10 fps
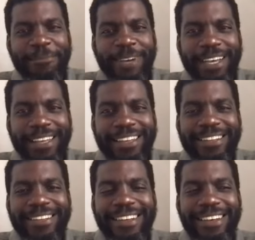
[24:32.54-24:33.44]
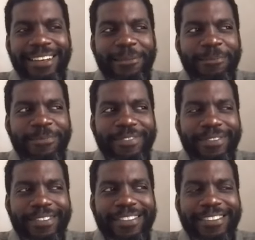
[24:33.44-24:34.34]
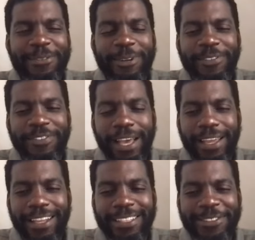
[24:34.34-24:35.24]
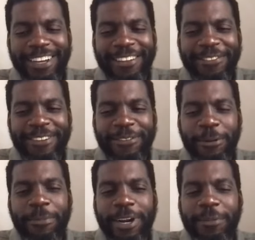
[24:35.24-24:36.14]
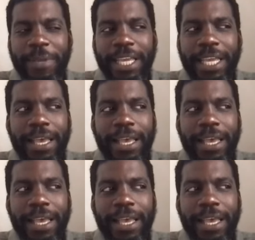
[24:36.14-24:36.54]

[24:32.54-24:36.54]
by sort of not answering, if you'll pardon me.